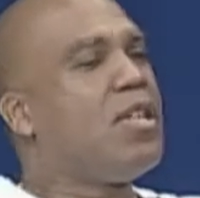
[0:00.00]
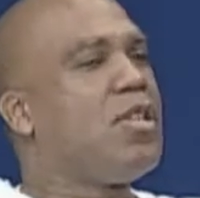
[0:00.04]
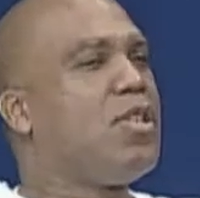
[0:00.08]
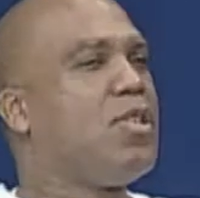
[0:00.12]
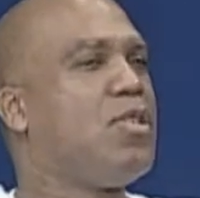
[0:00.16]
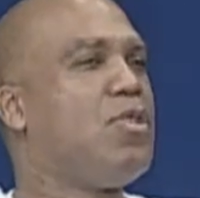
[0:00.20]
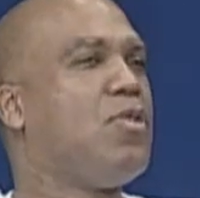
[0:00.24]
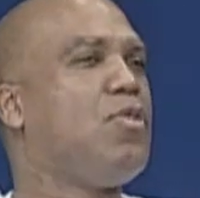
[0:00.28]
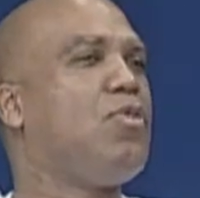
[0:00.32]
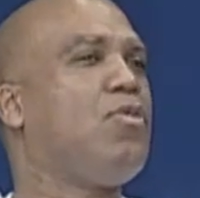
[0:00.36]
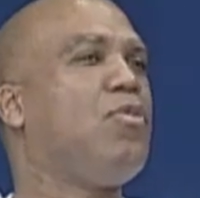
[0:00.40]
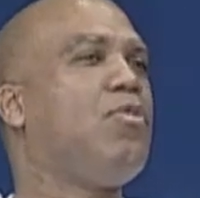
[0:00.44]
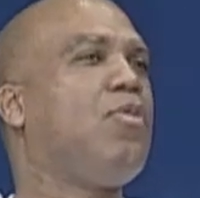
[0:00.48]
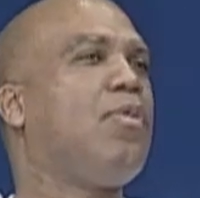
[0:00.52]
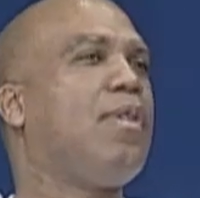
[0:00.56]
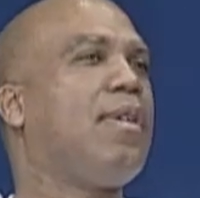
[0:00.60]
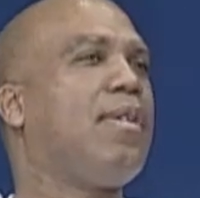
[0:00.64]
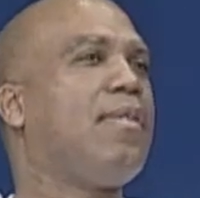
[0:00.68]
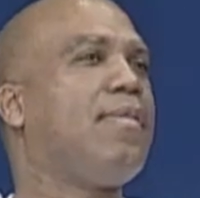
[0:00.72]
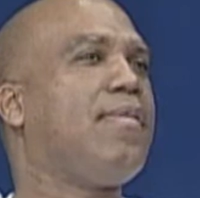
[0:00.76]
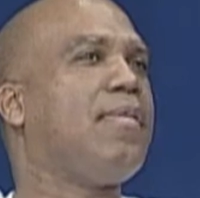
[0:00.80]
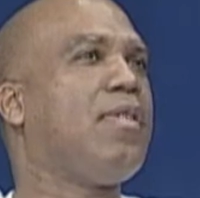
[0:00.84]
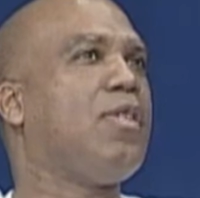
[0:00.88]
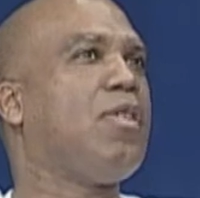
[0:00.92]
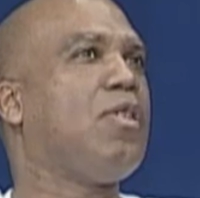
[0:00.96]
You
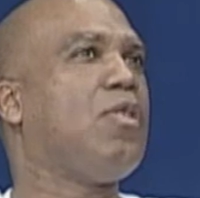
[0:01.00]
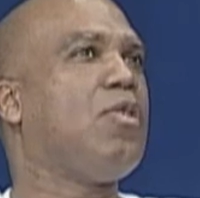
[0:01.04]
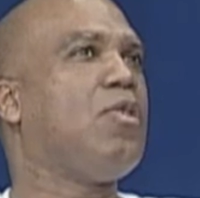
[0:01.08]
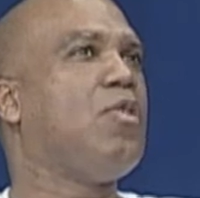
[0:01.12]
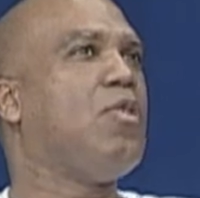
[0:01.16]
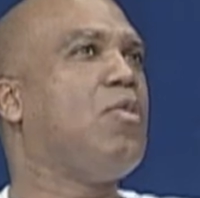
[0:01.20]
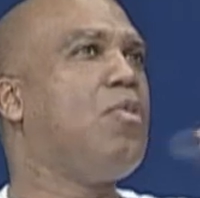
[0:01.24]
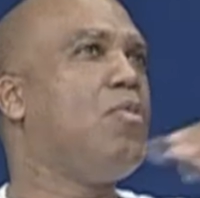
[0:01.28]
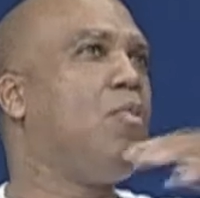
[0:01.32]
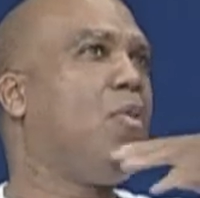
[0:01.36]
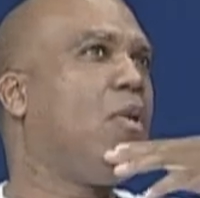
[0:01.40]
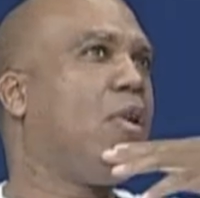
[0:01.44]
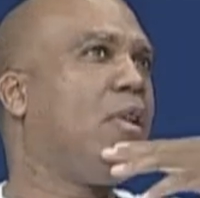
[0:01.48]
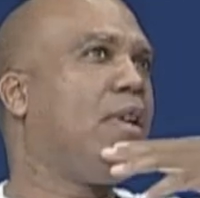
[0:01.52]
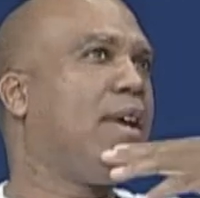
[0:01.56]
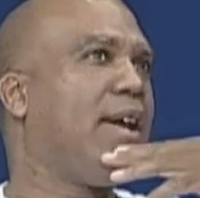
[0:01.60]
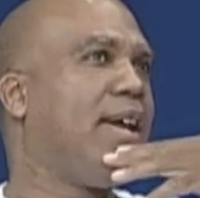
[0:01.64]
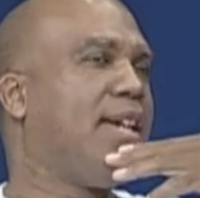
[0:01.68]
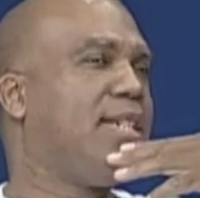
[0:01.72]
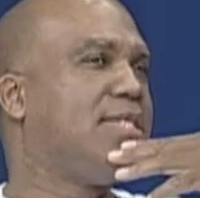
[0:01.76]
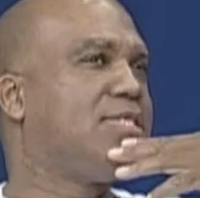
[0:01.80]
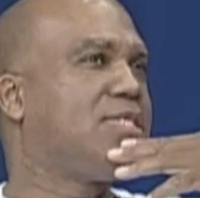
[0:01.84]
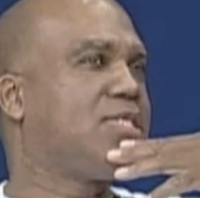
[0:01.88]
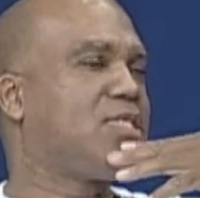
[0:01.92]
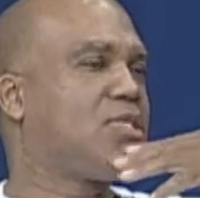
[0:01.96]
you were
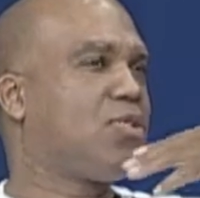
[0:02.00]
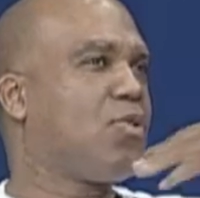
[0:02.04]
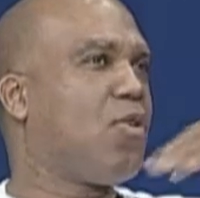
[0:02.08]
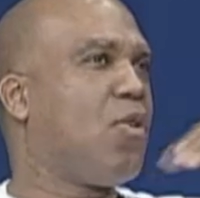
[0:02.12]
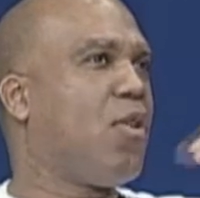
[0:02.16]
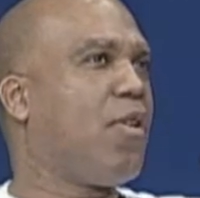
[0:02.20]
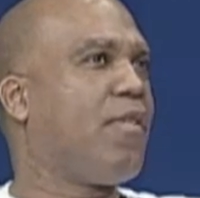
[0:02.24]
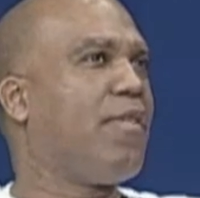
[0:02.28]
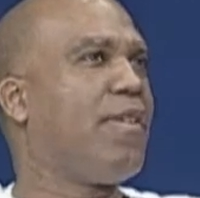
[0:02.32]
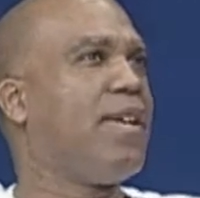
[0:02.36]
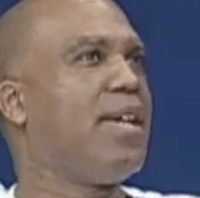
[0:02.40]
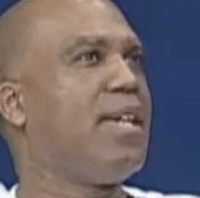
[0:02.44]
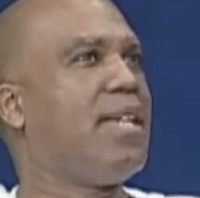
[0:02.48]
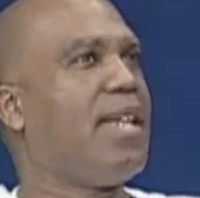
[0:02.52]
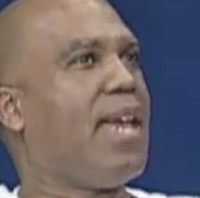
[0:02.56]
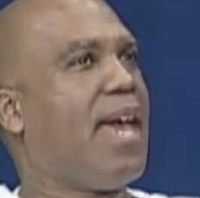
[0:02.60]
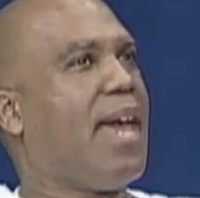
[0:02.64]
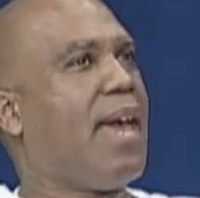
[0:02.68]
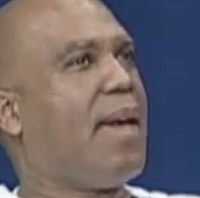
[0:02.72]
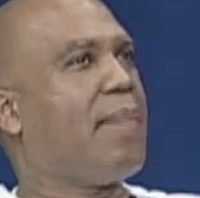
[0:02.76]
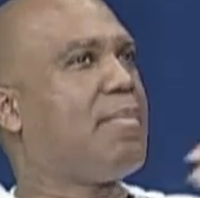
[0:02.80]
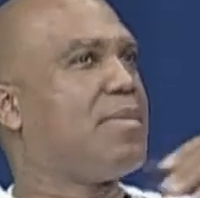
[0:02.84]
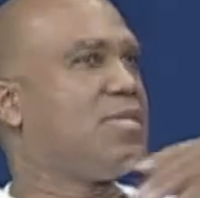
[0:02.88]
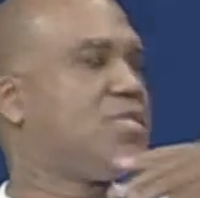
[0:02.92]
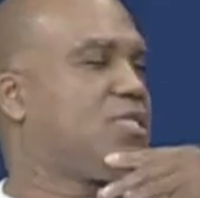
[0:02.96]
a storied
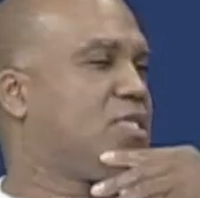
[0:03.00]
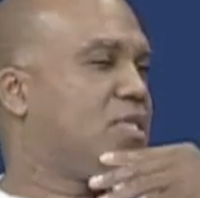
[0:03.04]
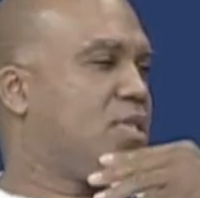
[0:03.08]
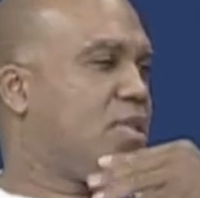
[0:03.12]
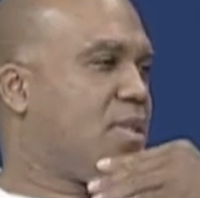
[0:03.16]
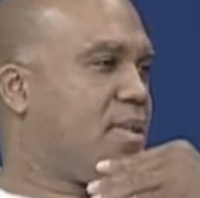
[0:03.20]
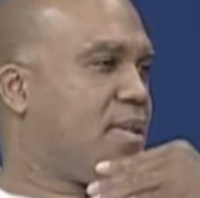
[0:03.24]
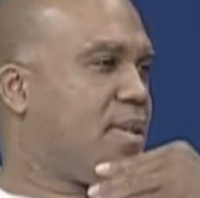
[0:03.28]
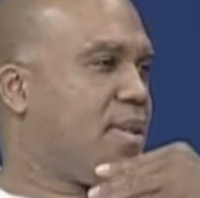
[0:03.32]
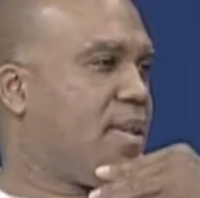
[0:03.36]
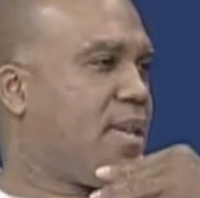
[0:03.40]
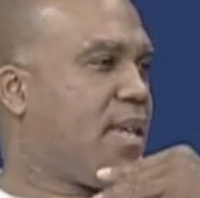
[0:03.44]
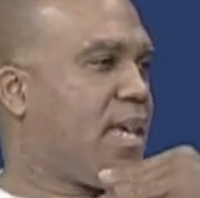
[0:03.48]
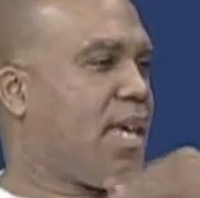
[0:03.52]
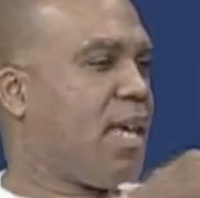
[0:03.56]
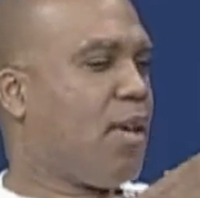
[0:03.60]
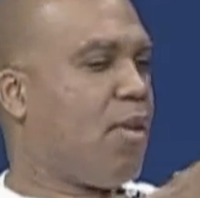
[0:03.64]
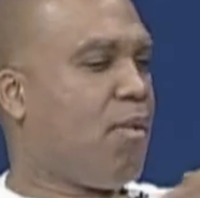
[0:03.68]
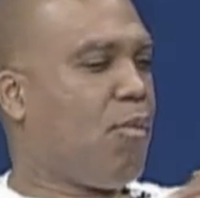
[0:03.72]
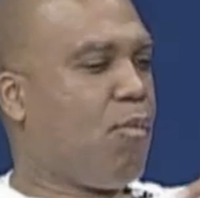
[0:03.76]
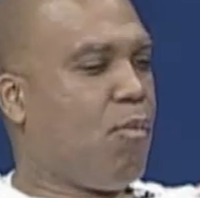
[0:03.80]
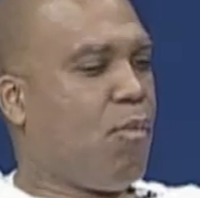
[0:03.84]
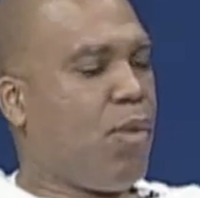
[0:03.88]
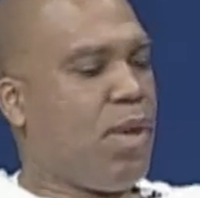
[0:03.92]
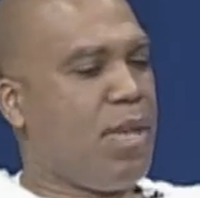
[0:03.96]
amateur
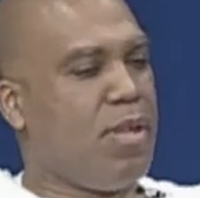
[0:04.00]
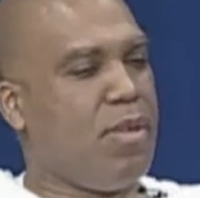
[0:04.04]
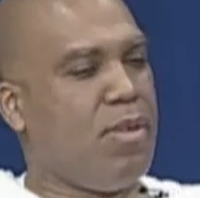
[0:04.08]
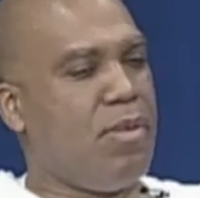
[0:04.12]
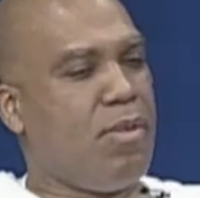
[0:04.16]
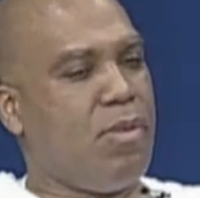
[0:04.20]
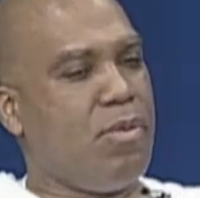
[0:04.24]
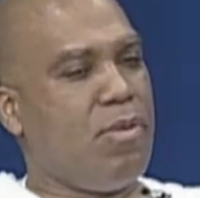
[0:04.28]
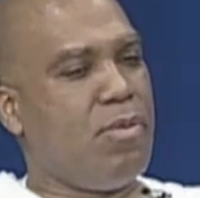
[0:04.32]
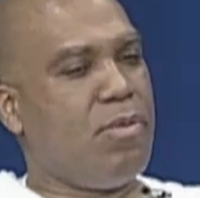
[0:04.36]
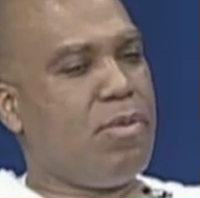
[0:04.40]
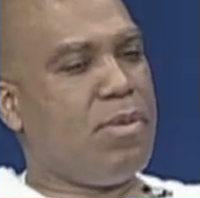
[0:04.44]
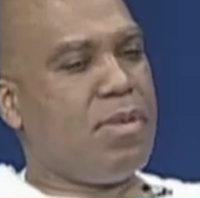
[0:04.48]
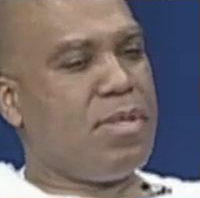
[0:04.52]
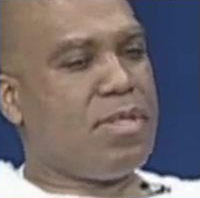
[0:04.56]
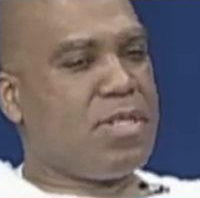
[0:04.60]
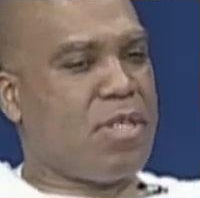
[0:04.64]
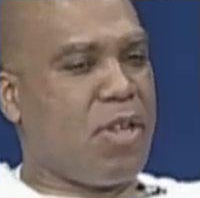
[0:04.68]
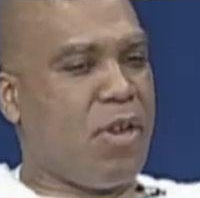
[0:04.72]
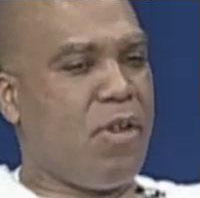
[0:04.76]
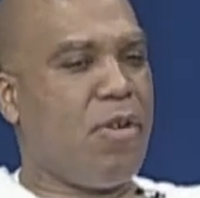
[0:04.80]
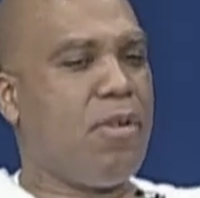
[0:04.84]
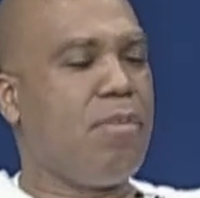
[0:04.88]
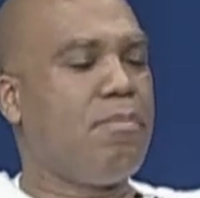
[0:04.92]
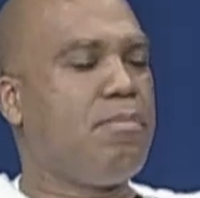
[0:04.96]
when you
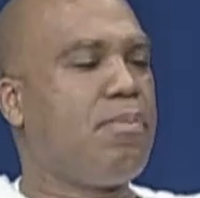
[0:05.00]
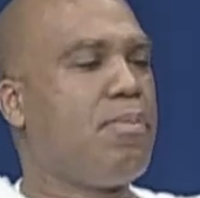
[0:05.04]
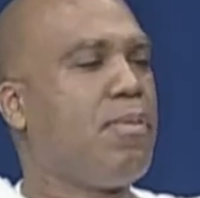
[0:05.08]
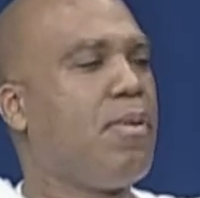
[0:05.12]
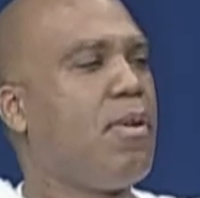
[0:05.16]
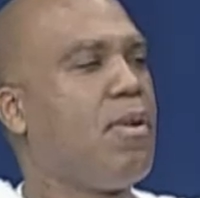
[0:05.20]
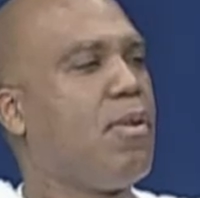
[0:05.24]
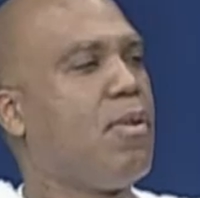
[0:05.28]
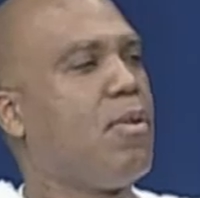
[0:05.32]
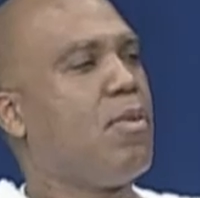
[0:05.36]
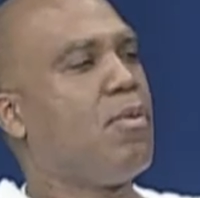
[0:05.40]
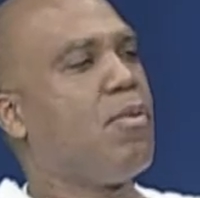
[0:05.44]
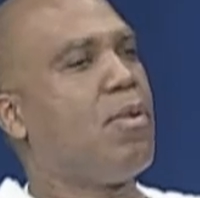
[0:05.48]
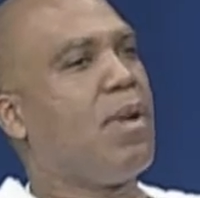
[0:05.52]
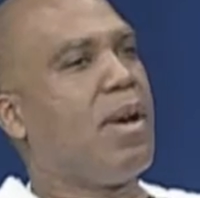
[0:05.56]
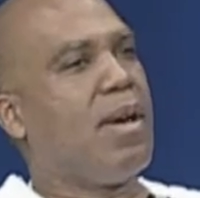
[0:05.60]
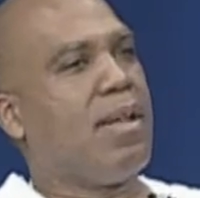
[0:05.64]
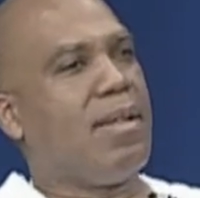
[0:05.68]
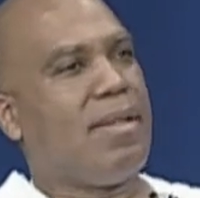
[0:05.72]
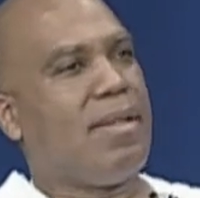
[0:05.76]
turn pro, a